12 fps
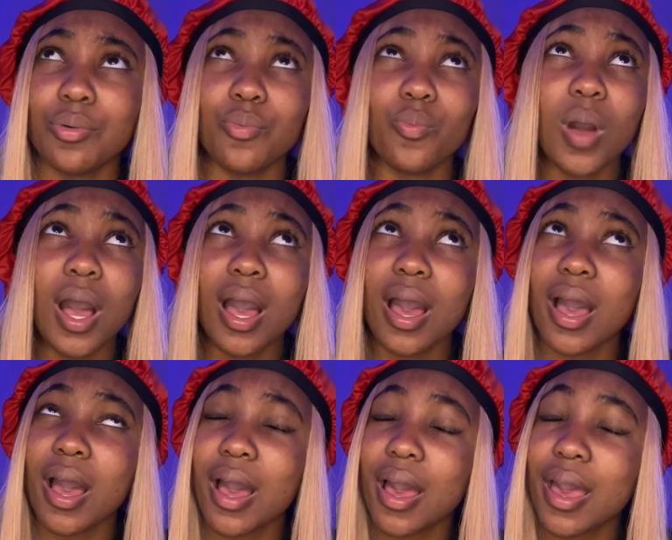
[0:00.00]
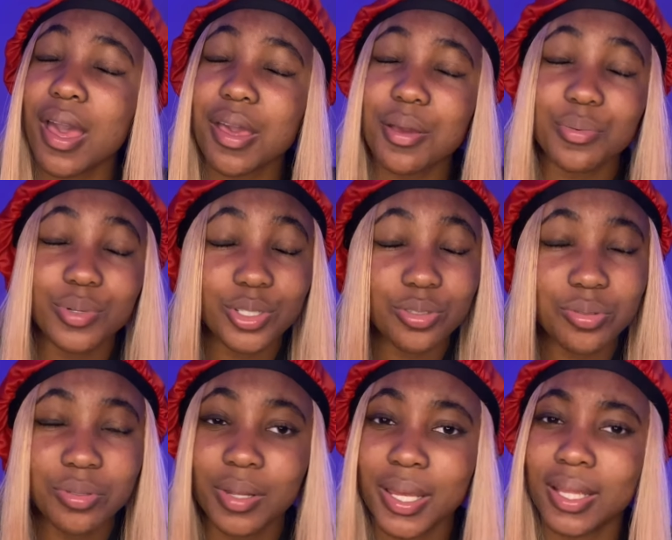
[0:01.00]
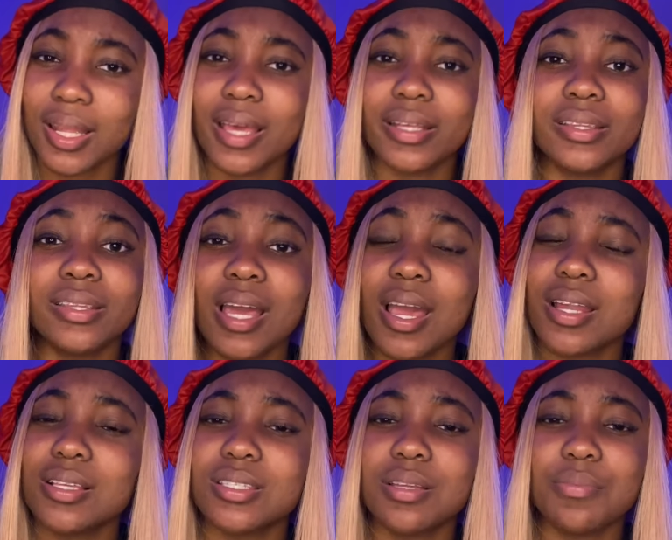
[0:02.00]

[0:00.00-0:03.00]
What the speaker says: why would you do that? Like, that is the